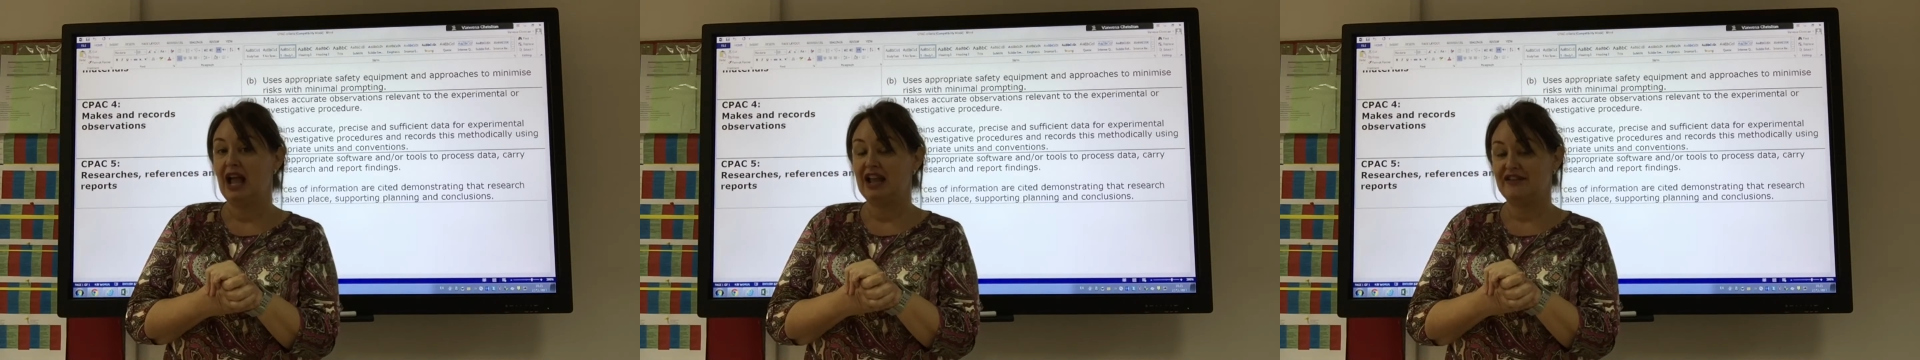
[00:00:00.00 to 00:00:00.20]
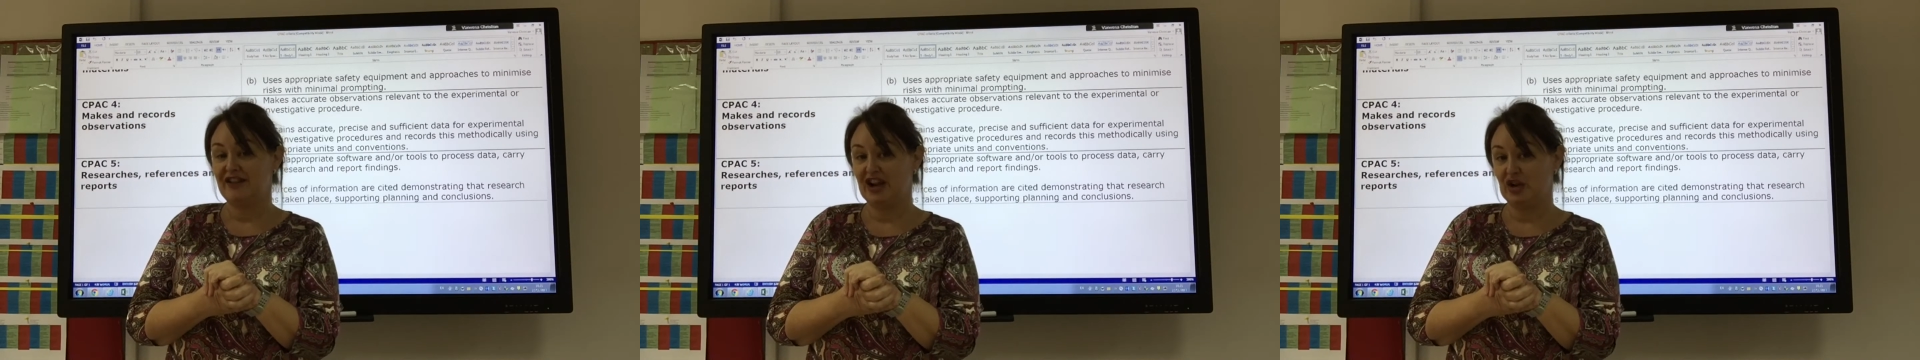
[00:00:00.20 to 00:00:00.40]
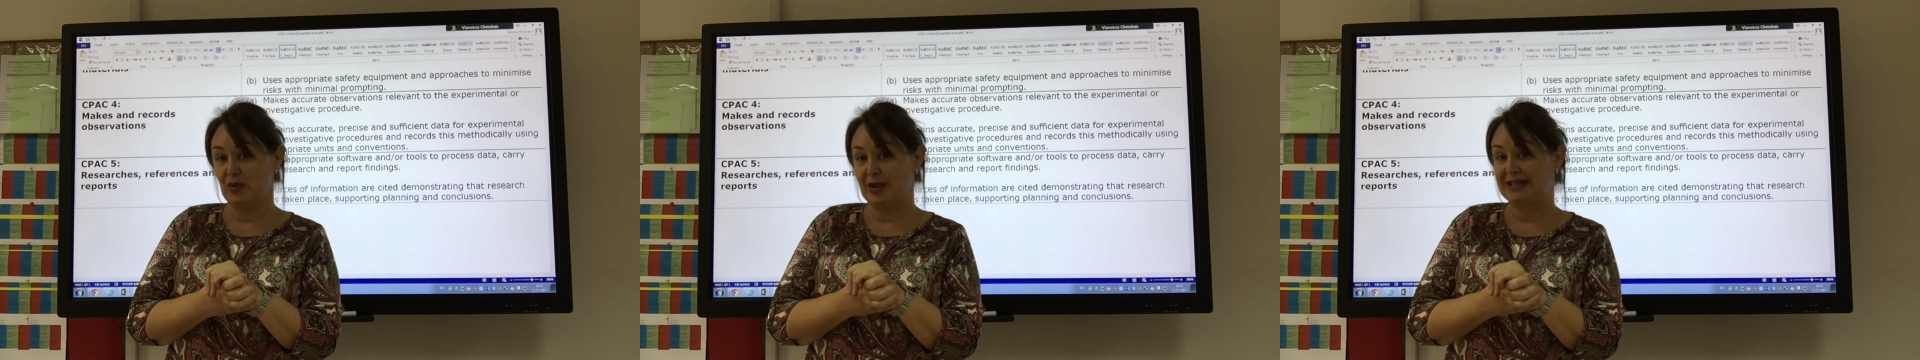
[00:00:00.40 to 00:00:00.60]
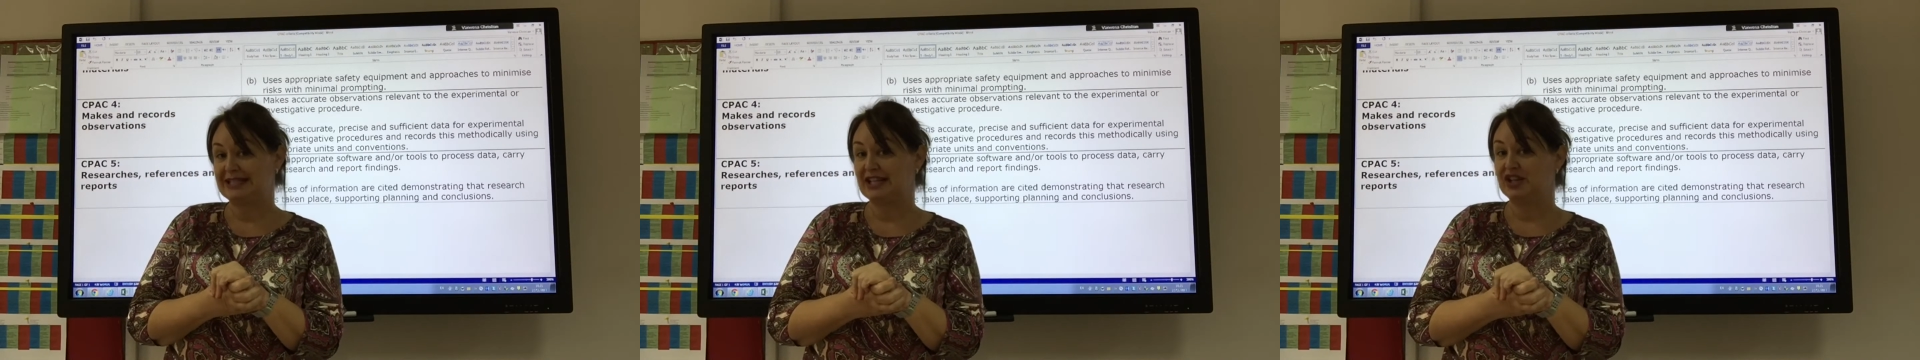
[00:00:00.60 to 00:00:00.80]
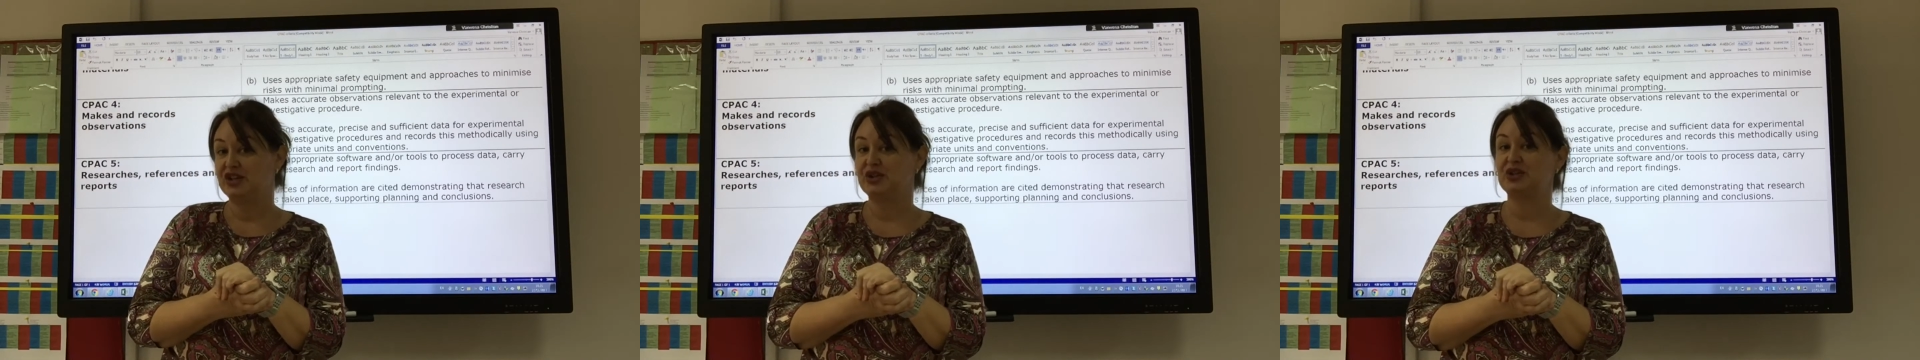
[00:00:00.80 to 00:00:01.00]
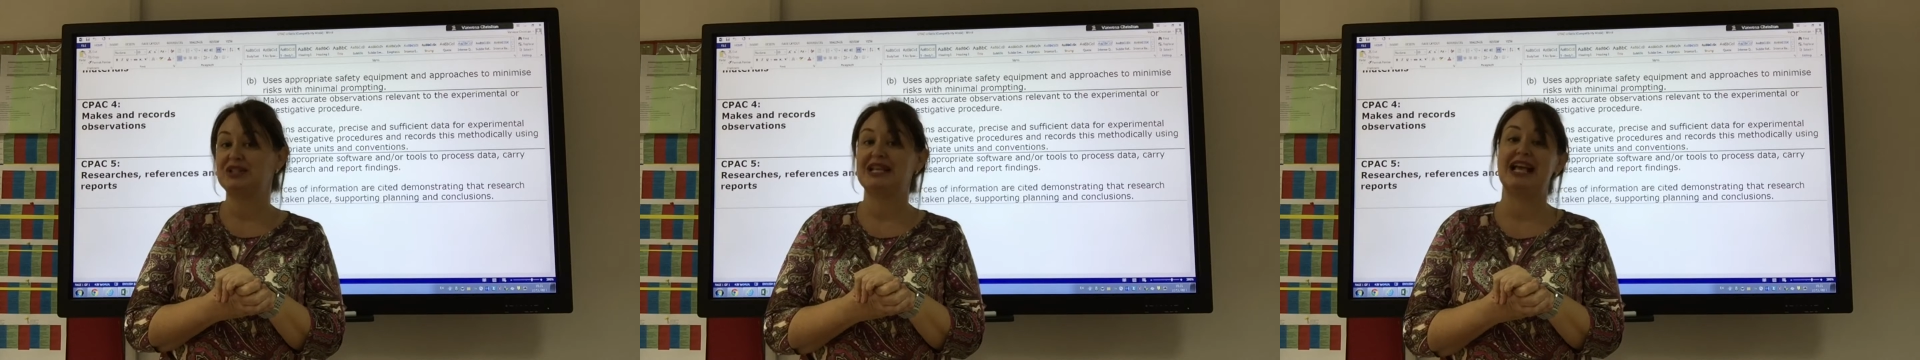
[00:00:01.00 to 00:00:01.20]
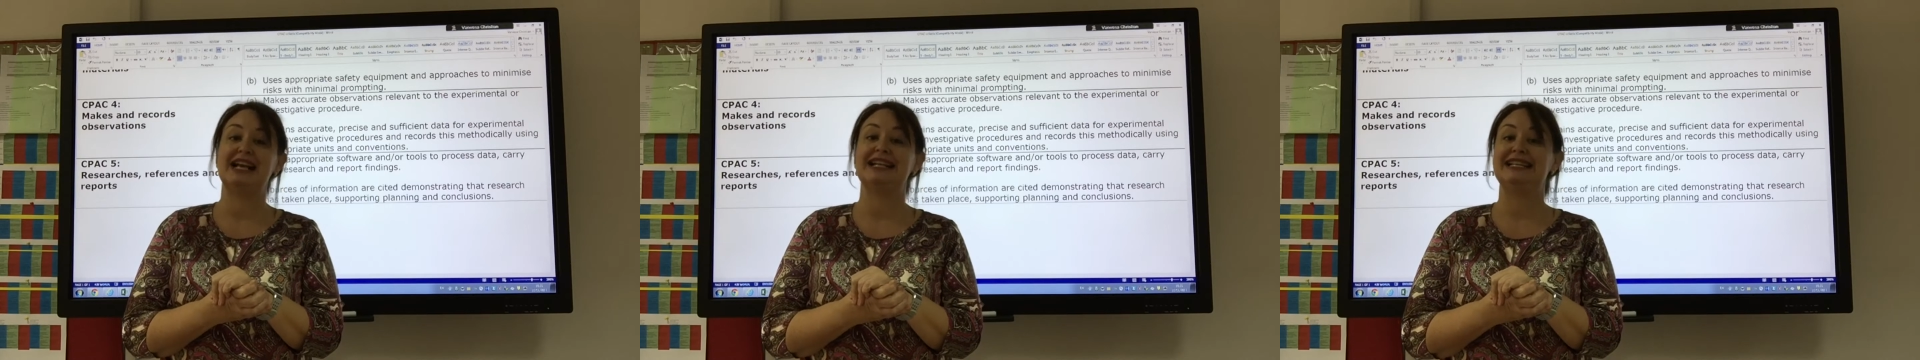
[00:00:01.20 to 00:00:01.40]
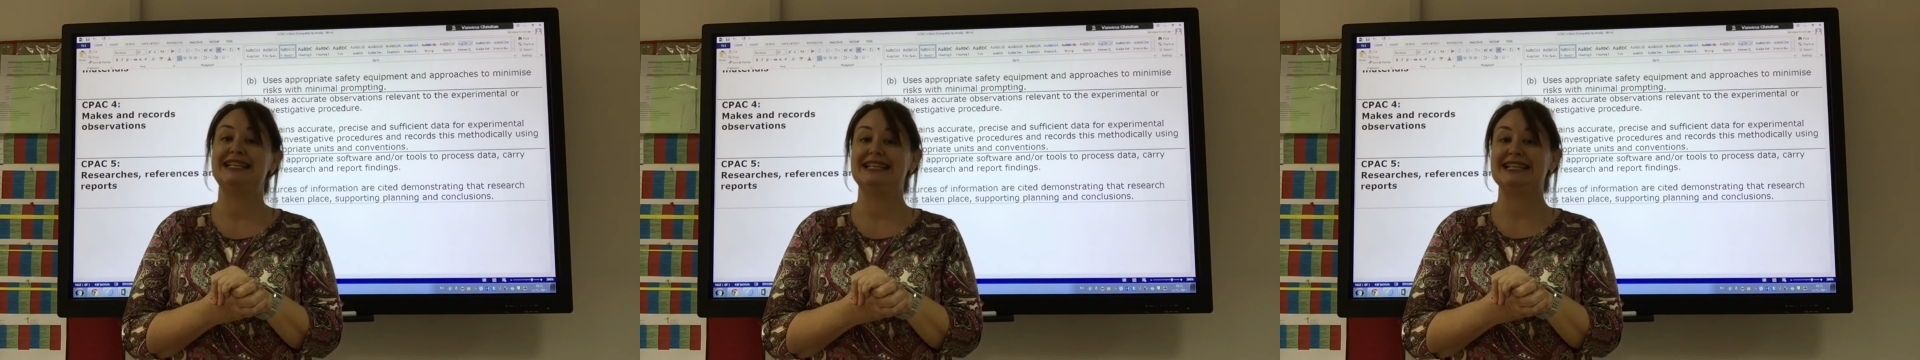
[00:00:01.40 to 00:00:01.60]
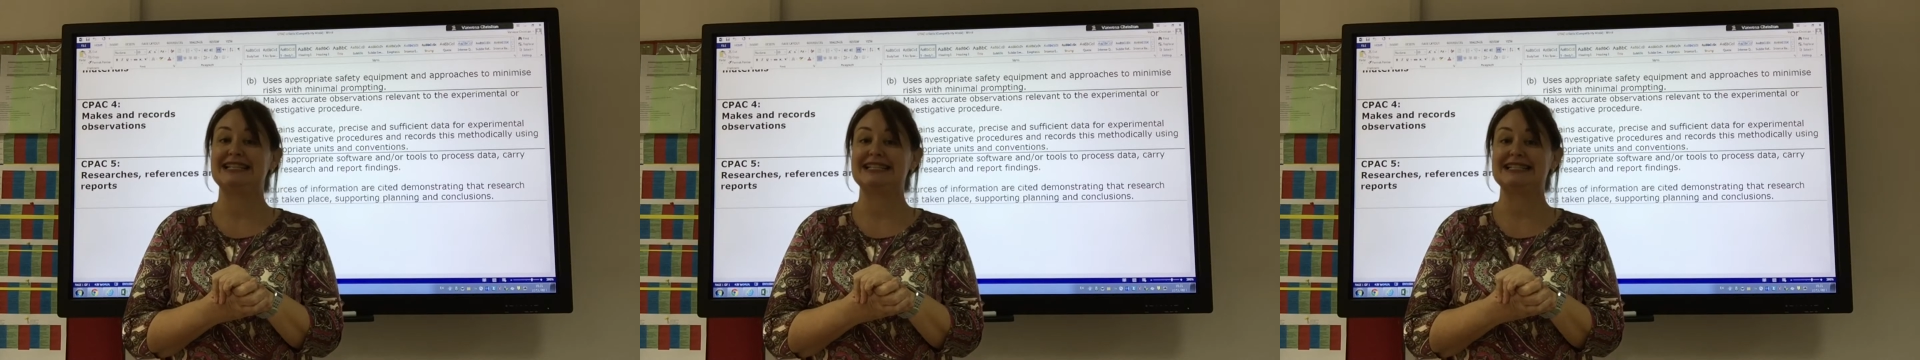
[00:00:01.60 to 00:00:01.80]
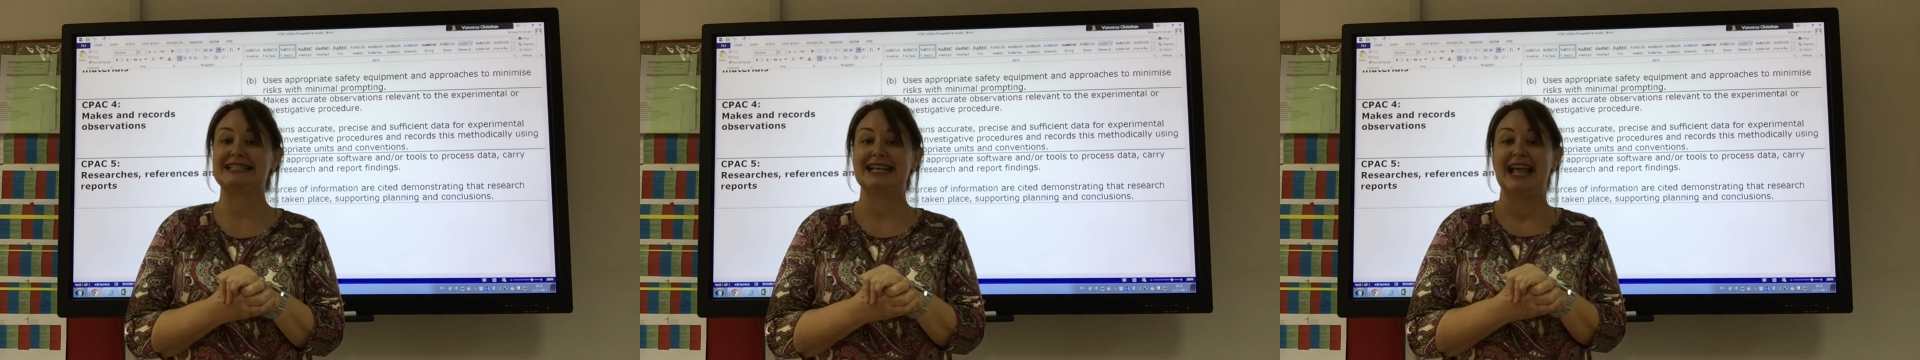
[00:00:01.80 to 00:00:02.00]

evaluating your techniques,